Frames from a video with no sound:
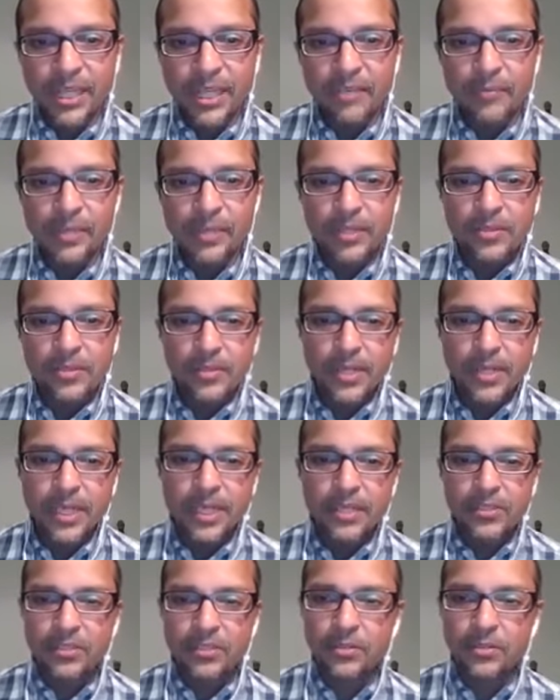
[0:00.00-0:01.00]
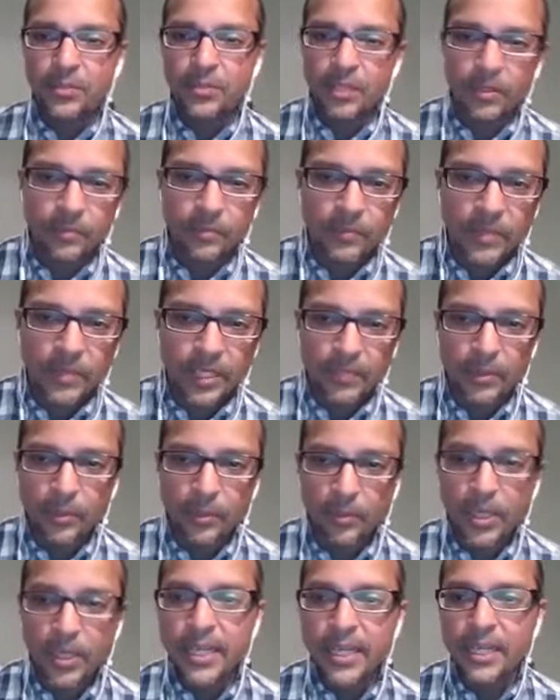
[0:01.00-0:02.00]
I've been trying to, been
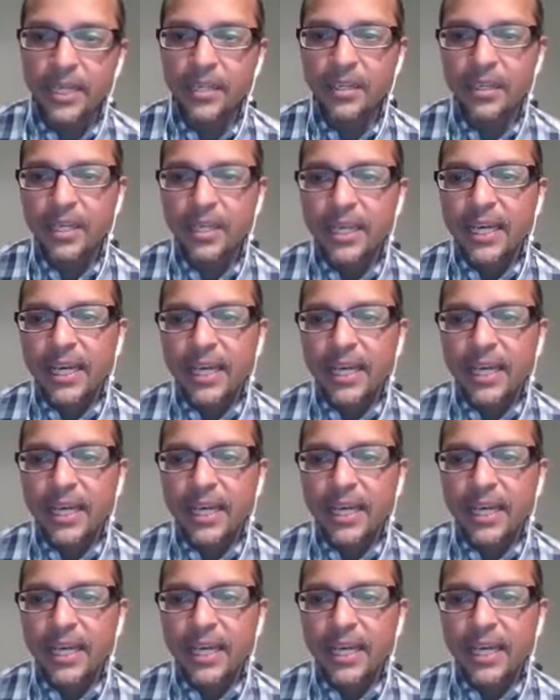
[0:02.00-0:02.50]
writing.